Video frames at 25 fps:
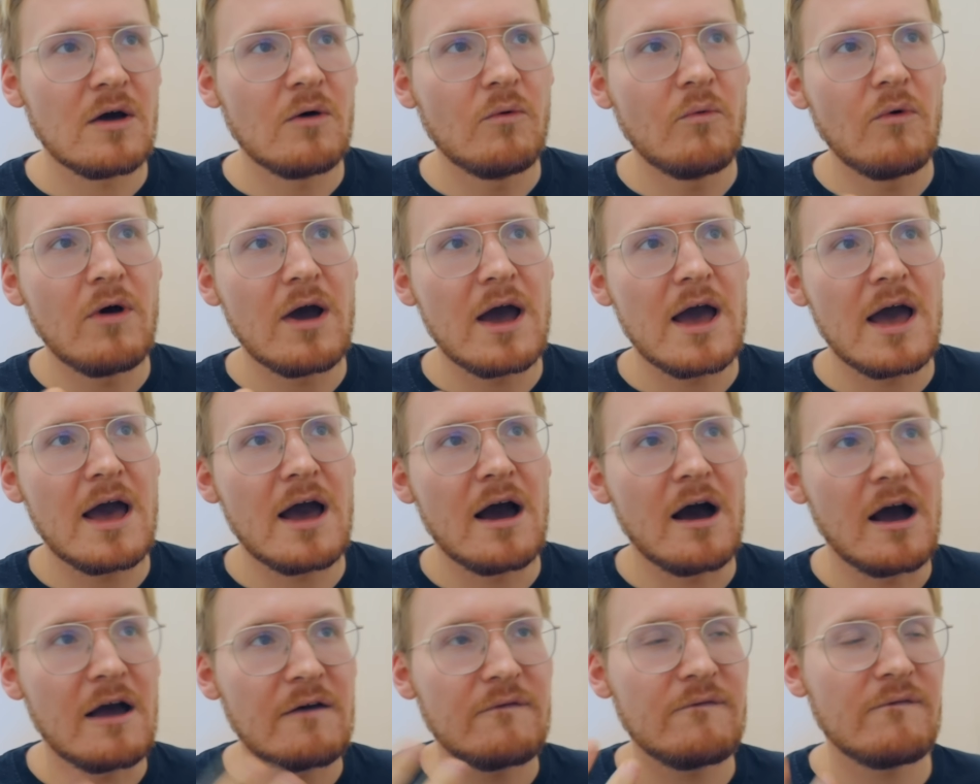where
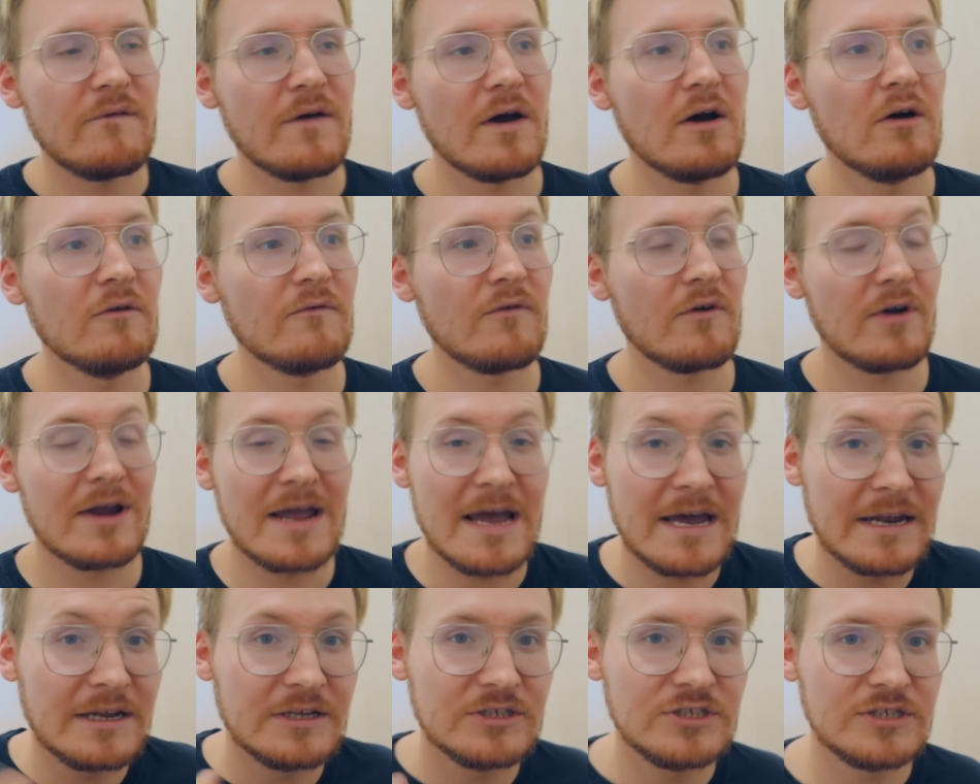I felt very
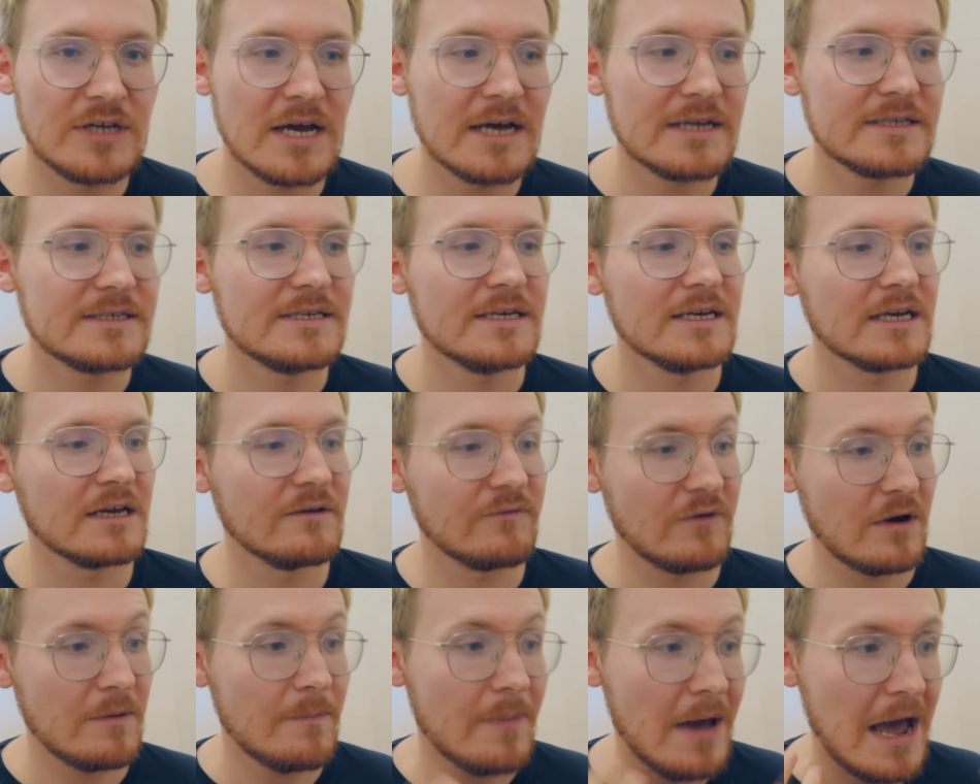energetic,
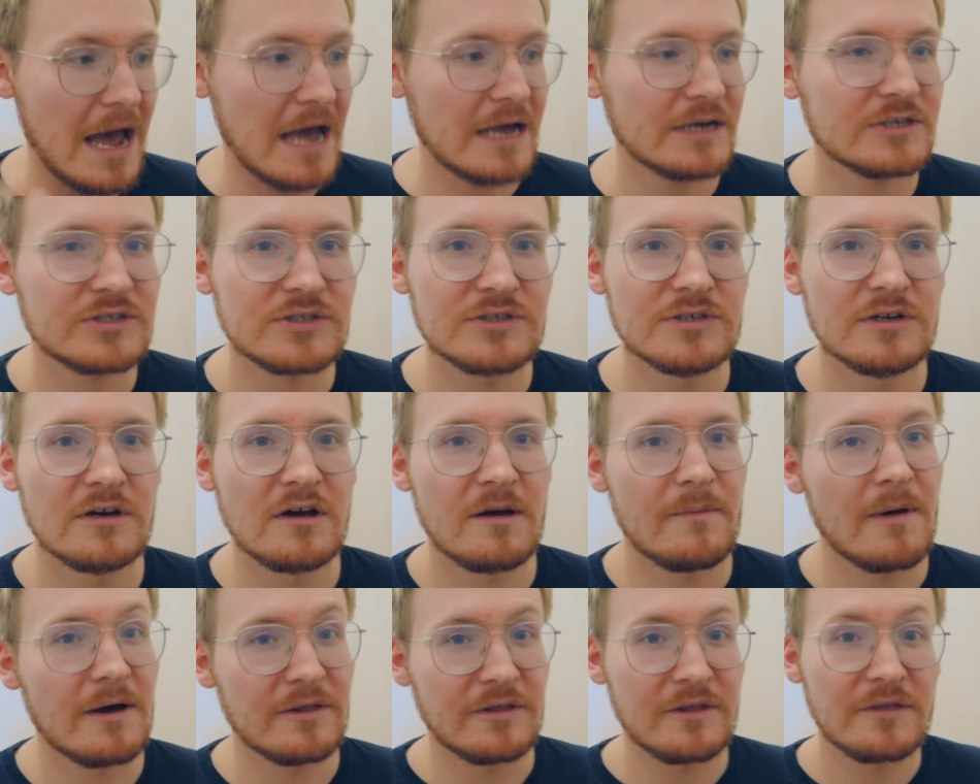very passionate
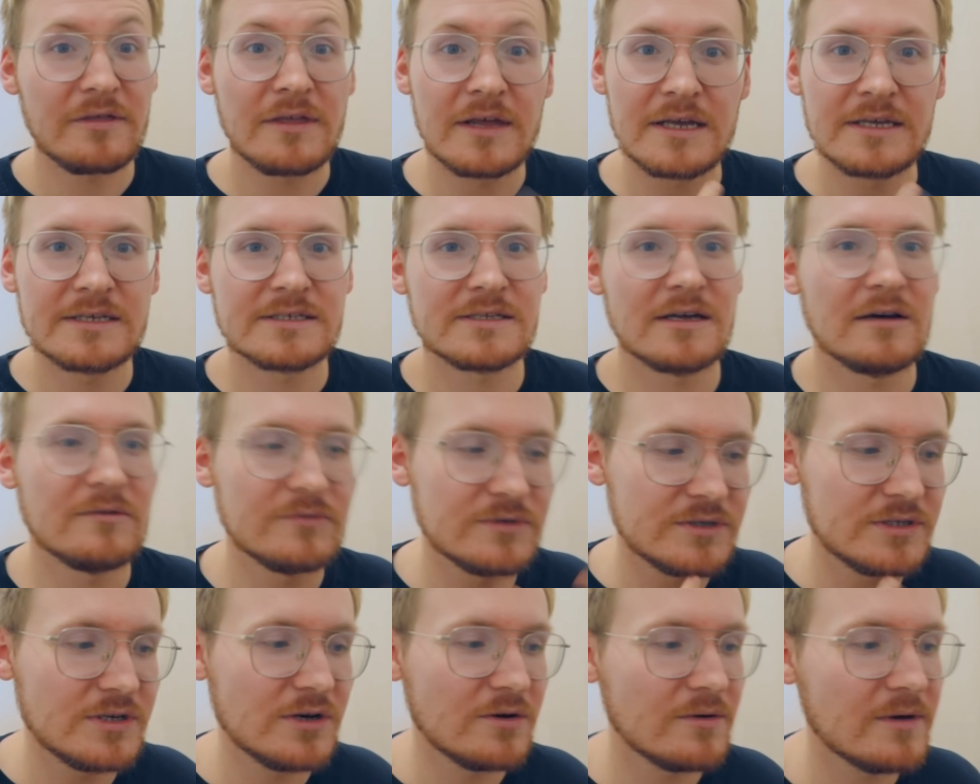about the things that I
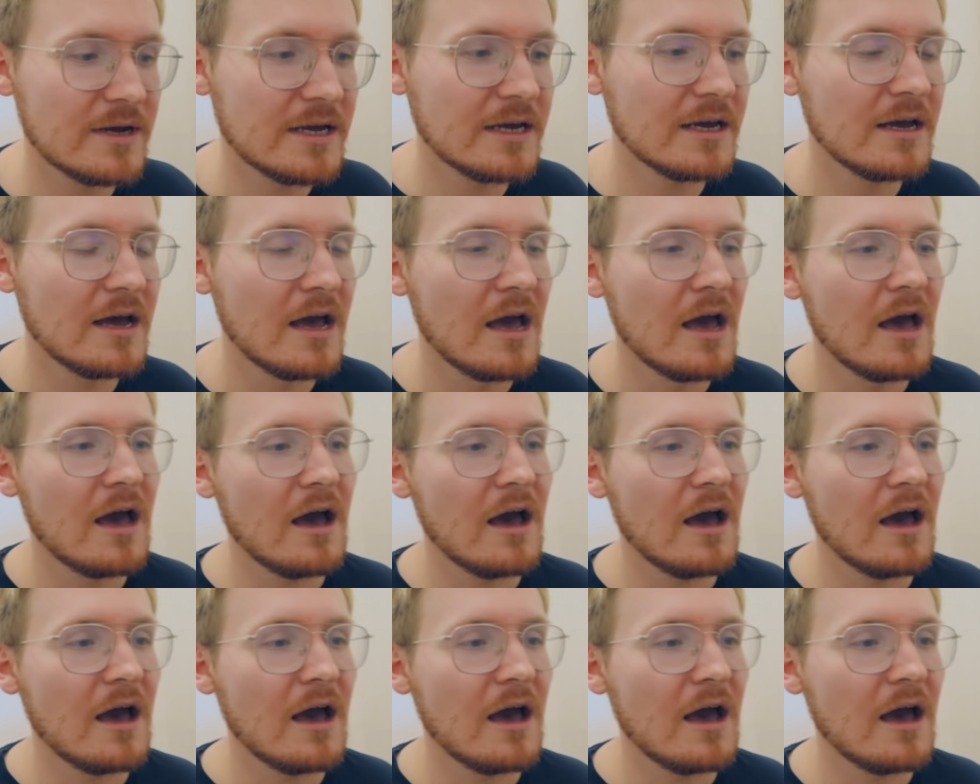was doing,